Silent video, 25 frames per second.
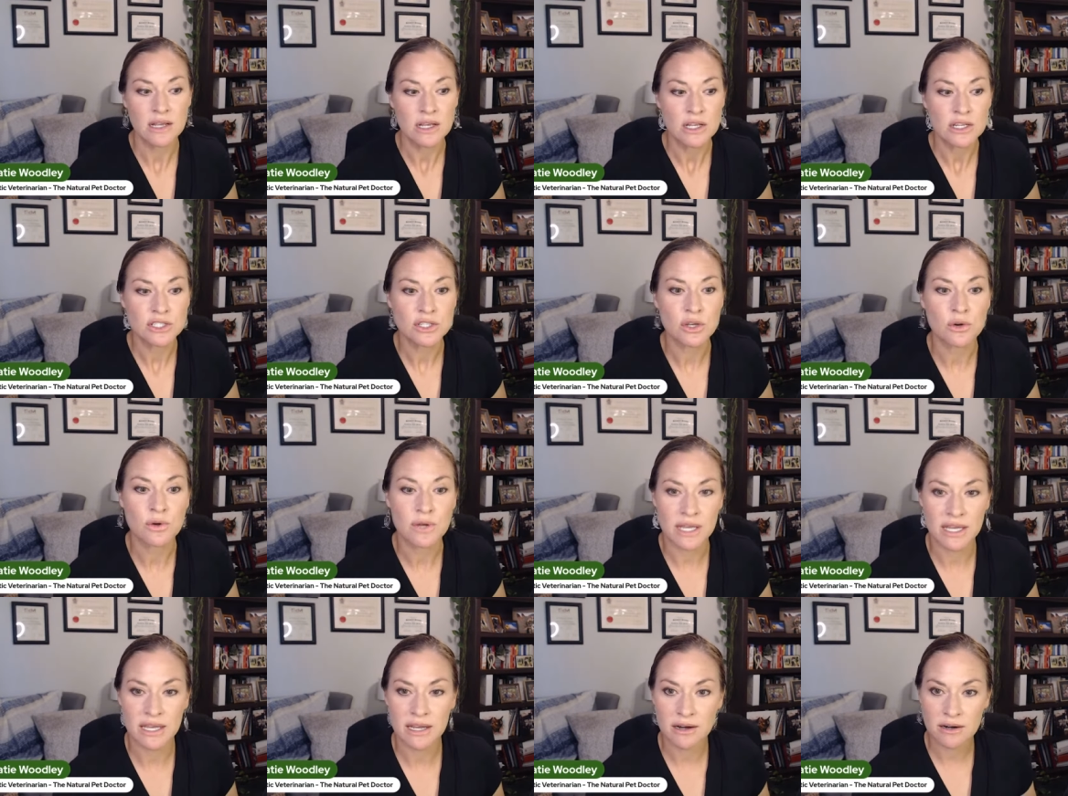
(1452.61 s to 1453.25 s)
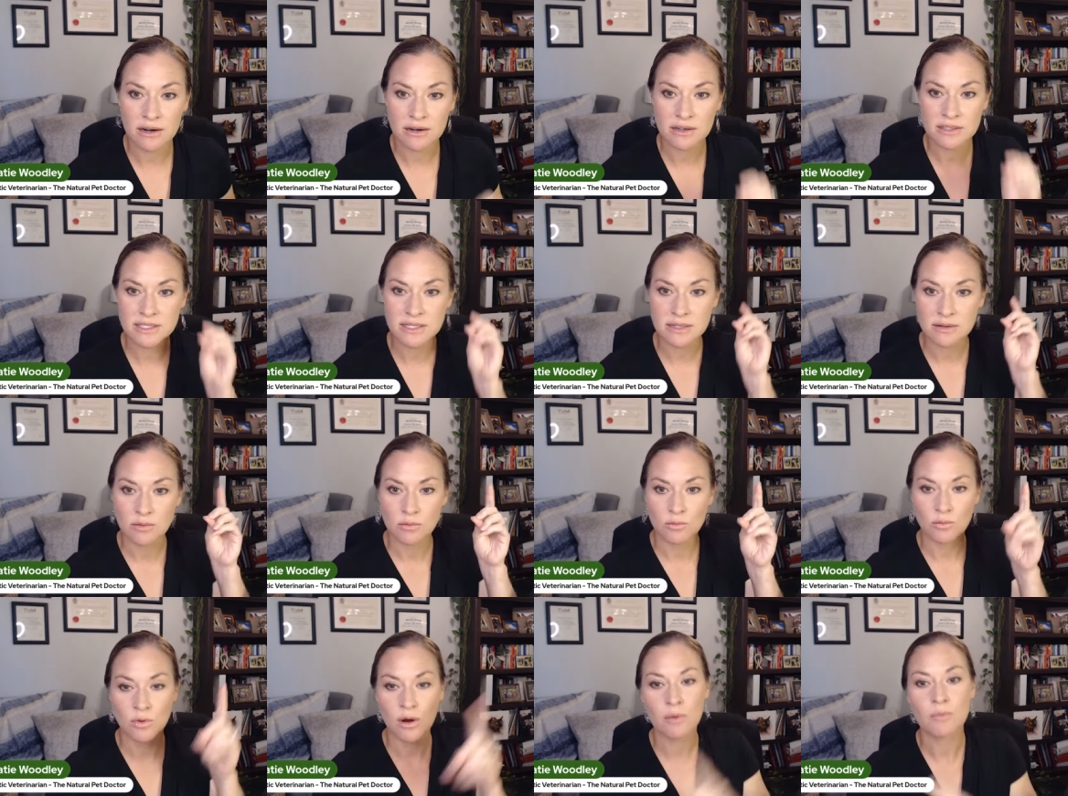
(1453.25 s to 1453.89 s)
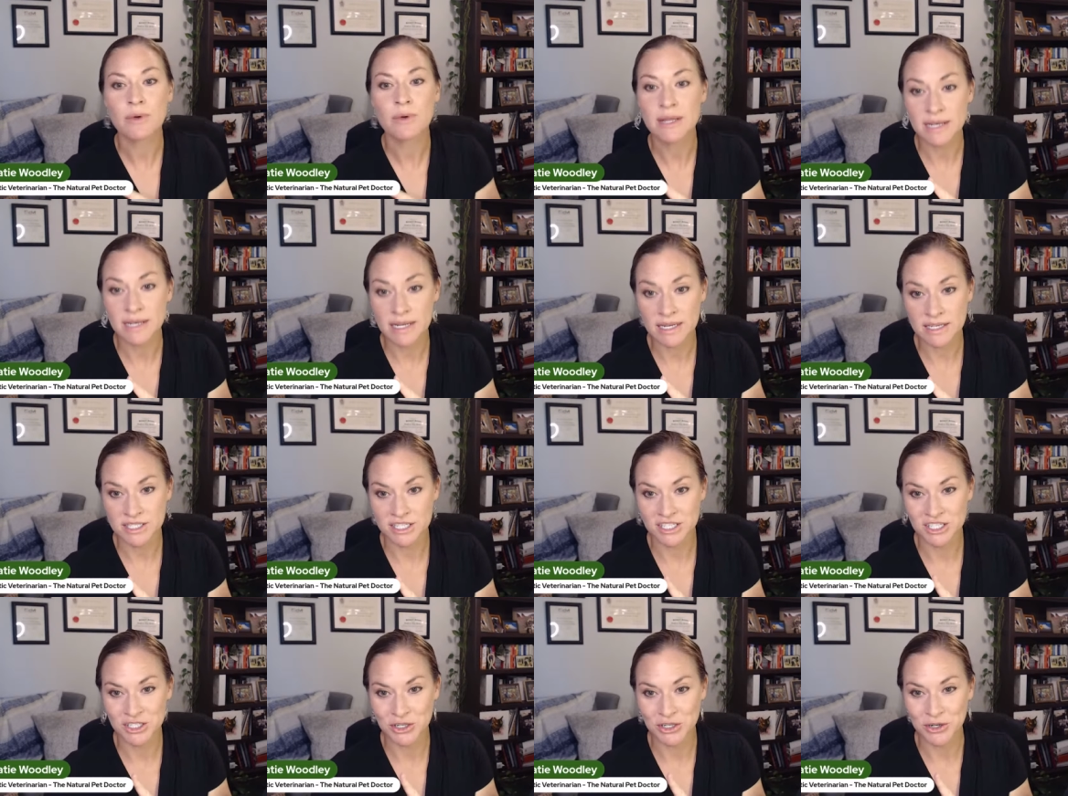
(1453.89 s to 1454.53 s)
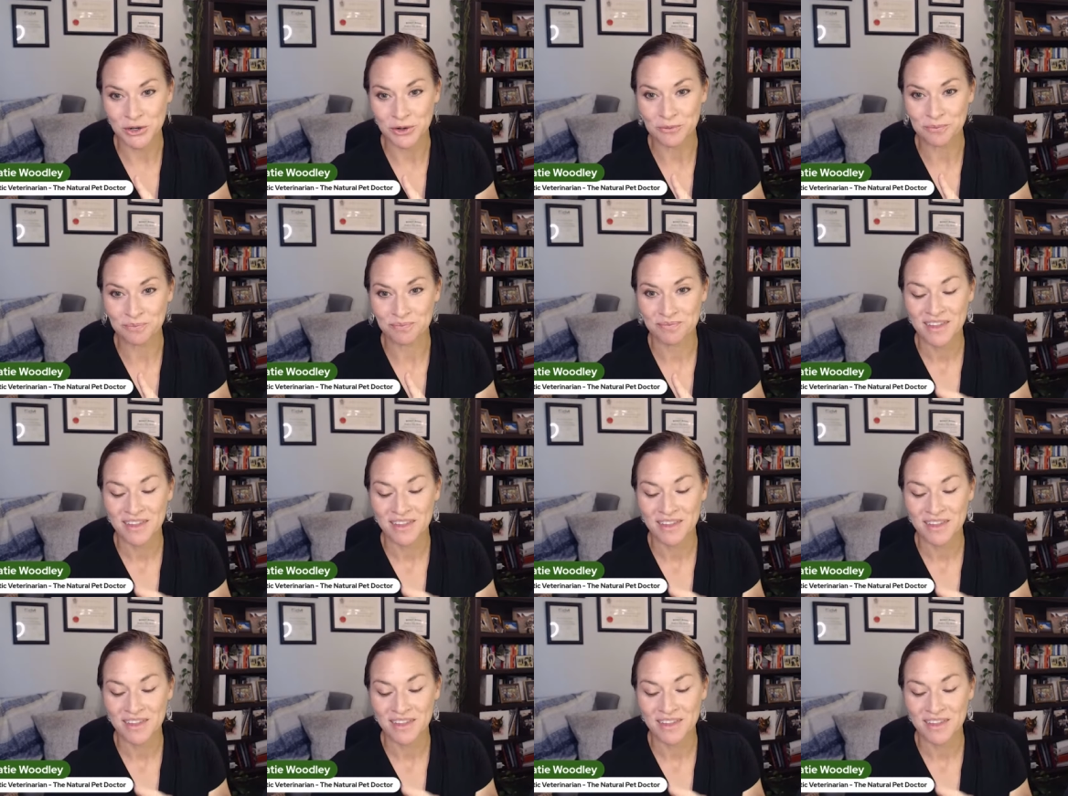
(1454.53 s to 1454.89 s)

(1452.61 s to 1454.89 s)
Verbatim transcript: So here's what we need to do.